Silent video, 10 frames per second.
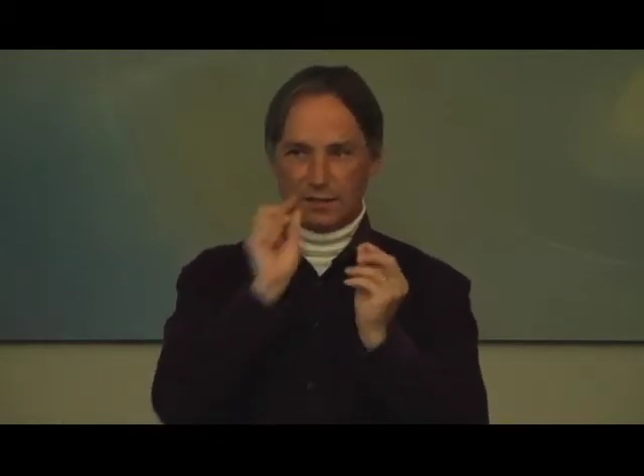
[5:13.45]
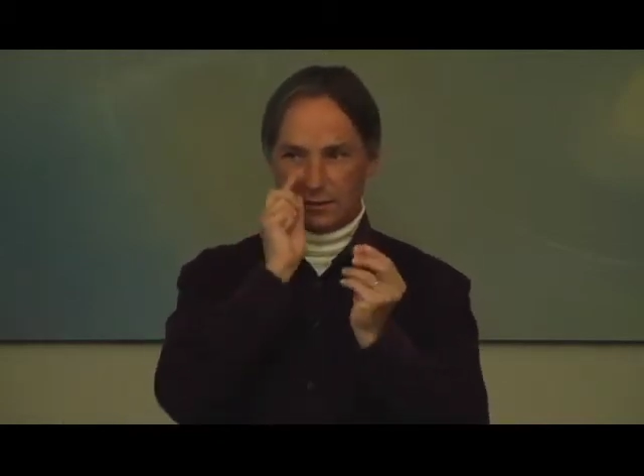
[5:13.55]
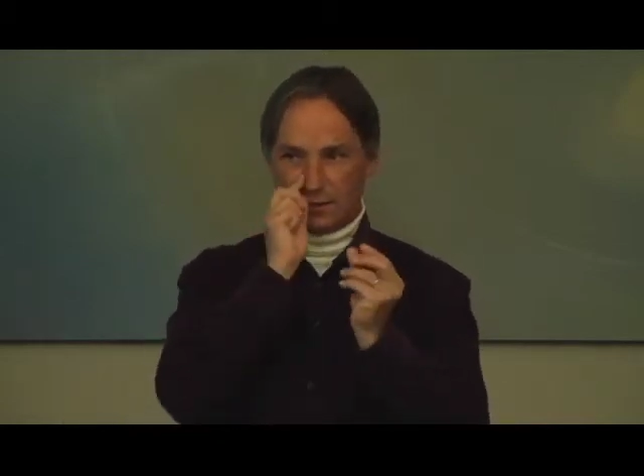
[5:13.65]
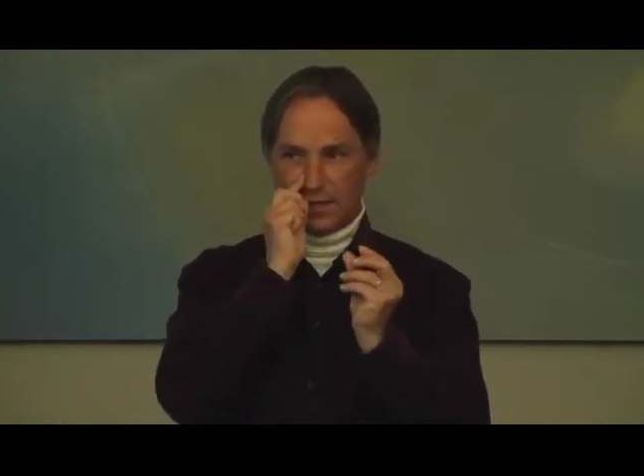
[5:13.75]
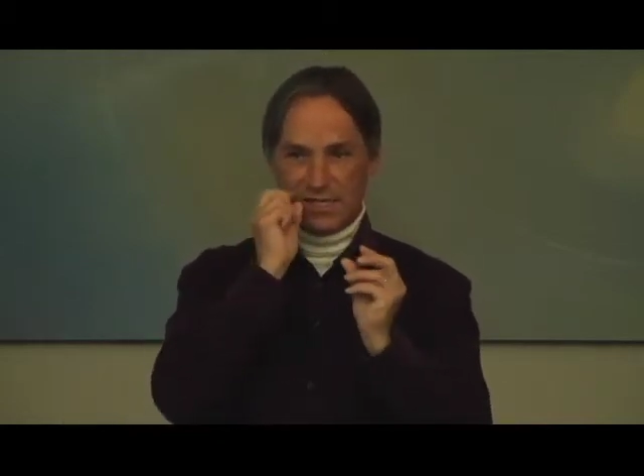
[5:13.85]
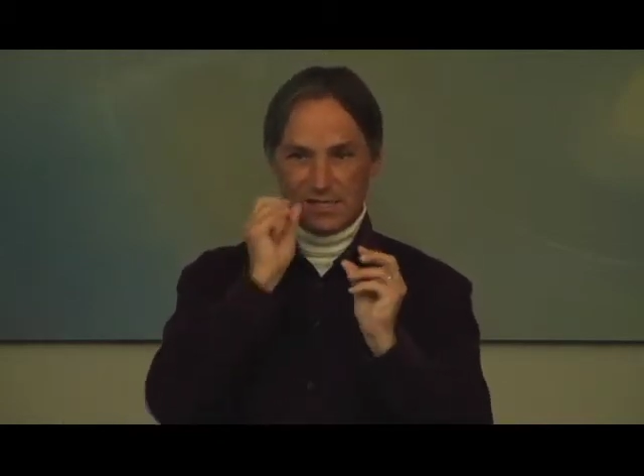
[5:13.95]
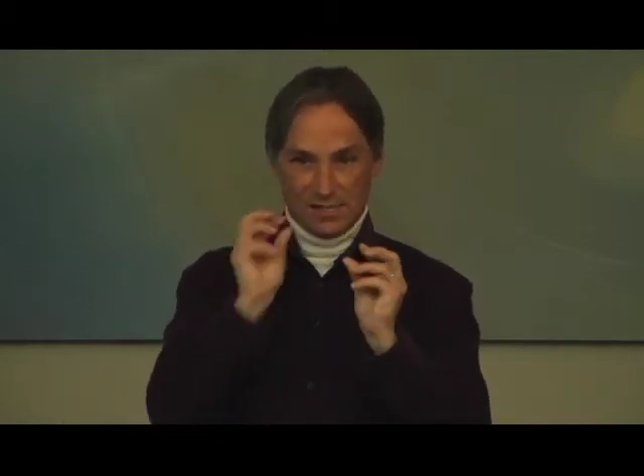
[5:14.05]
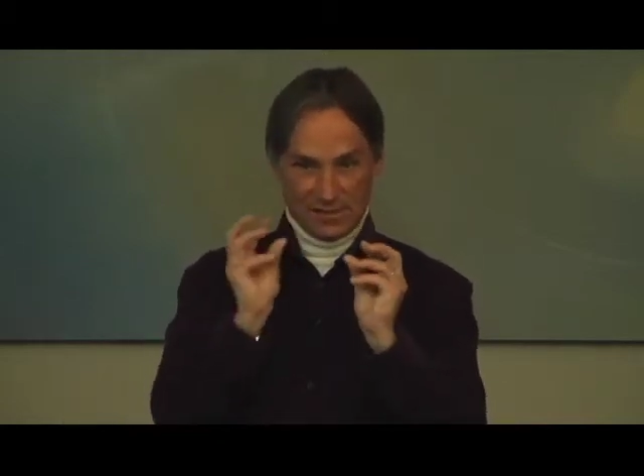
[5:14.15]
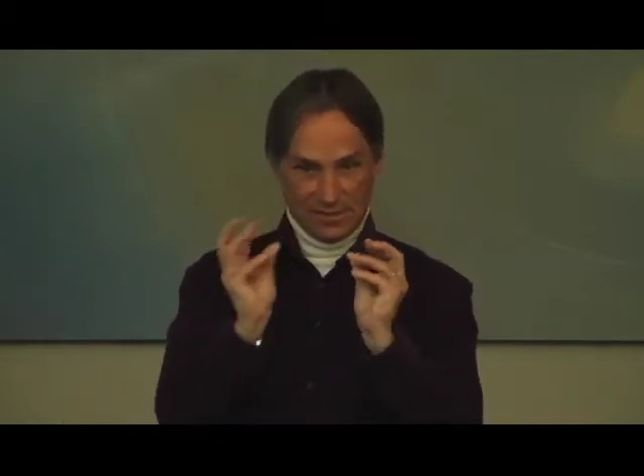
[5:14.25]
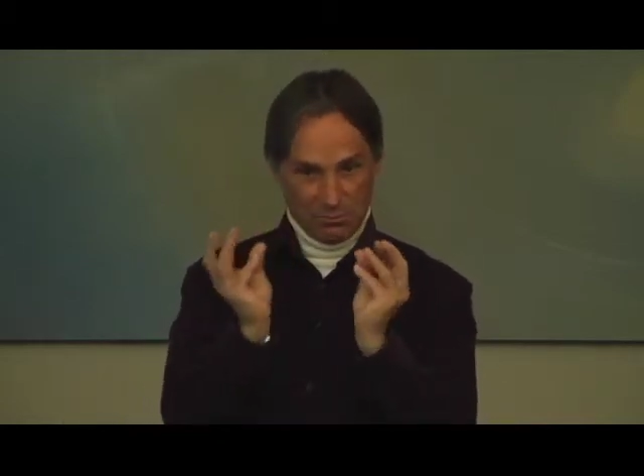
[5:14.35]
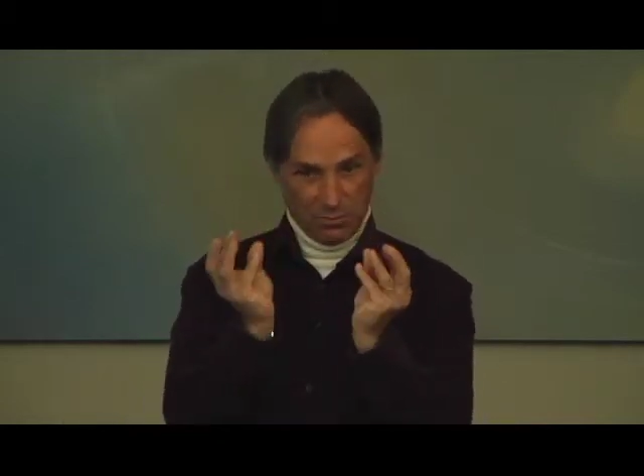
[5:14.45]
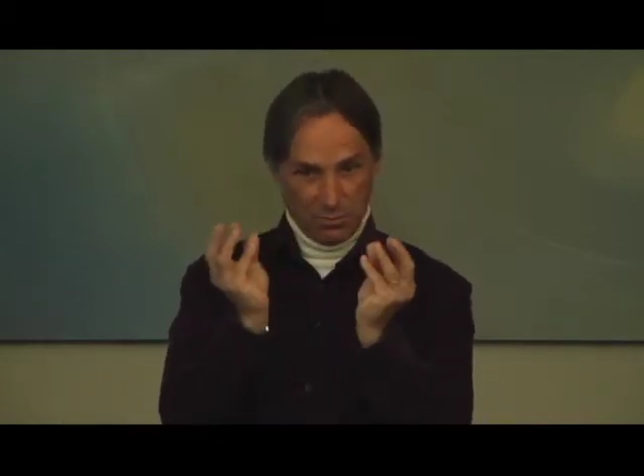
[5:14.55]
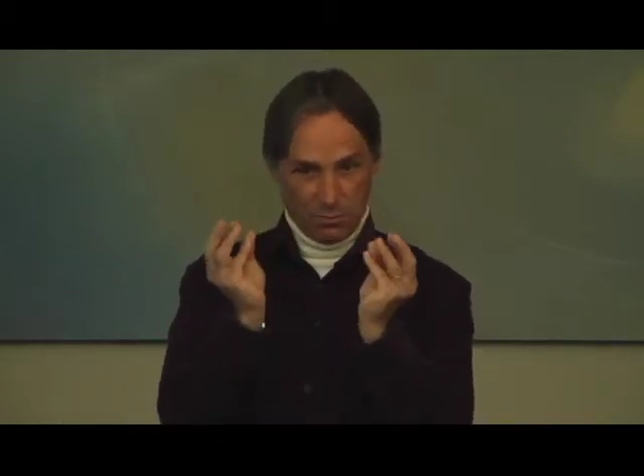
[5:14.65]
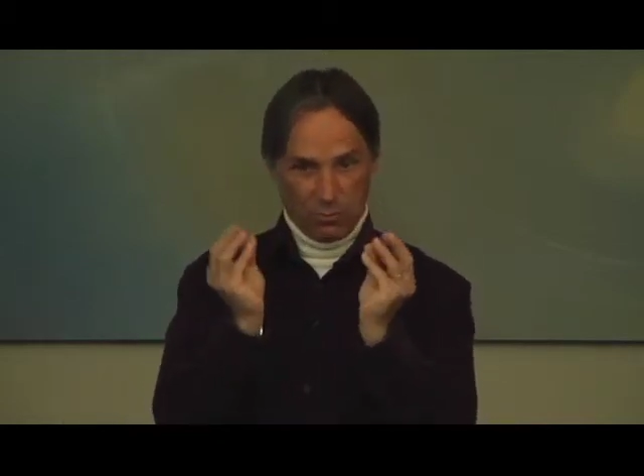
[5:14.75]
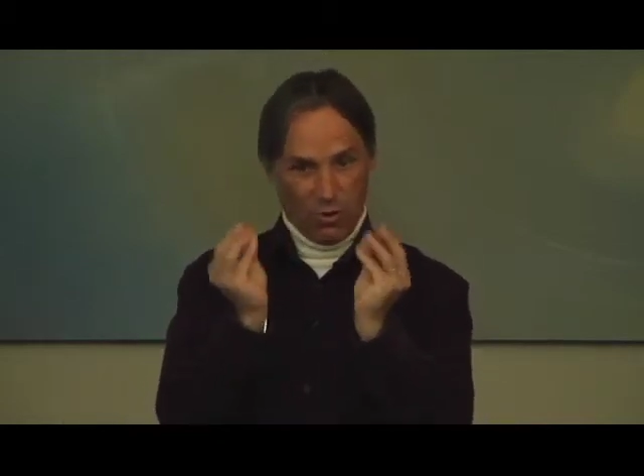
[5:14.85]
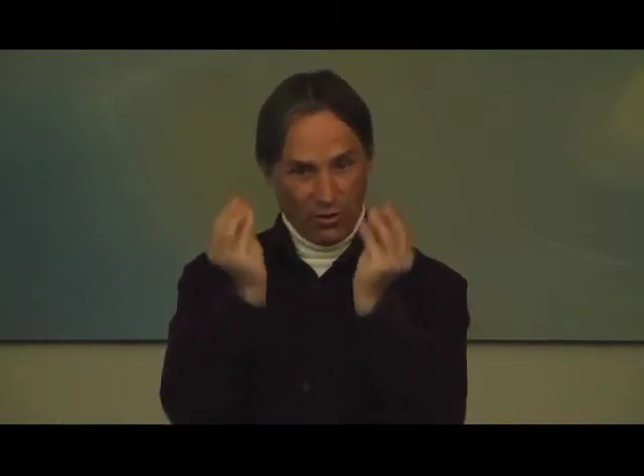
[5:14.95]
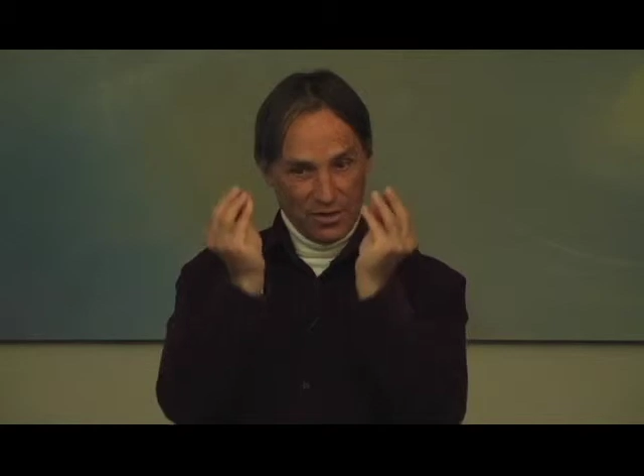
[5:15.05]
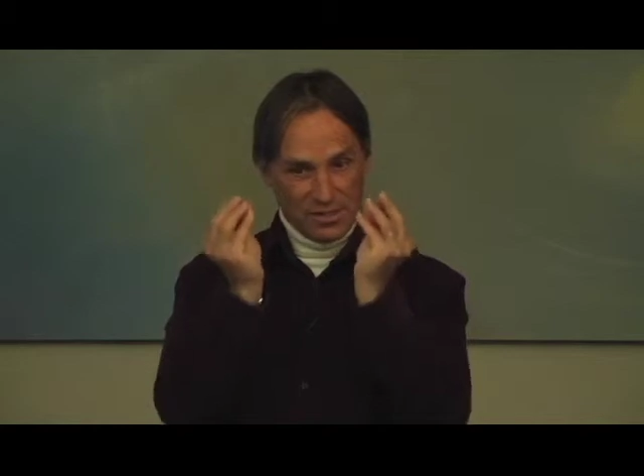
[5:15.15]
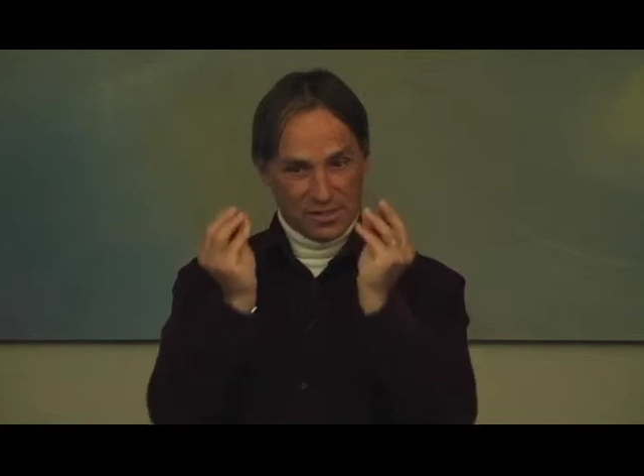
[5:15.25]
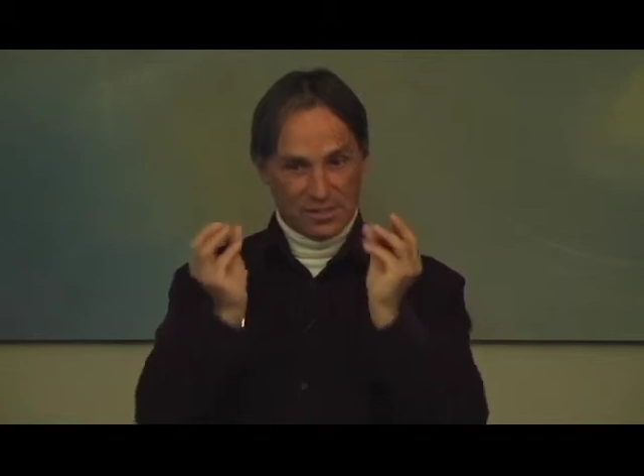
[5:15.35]
these
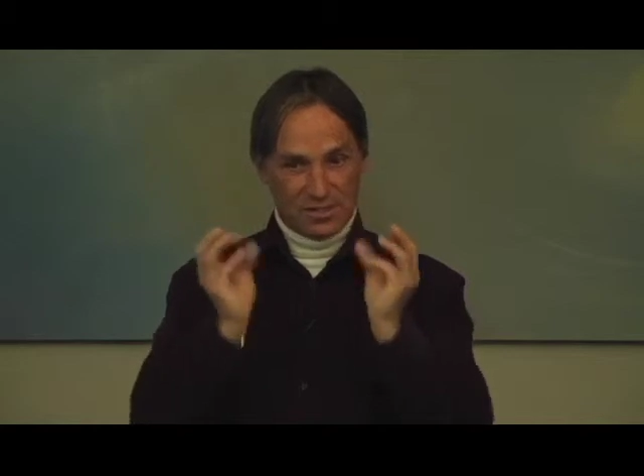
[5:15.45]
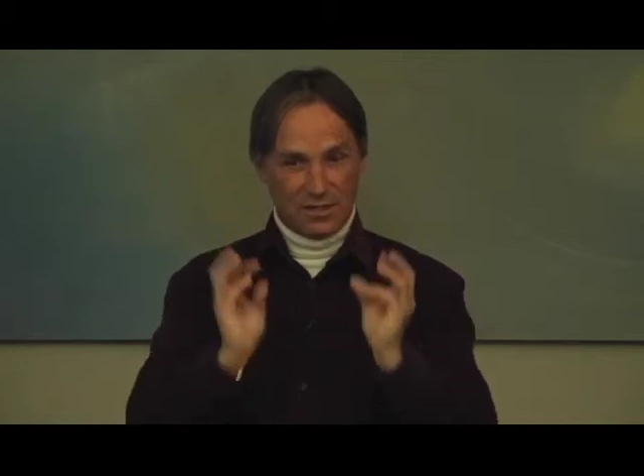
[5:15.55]
points,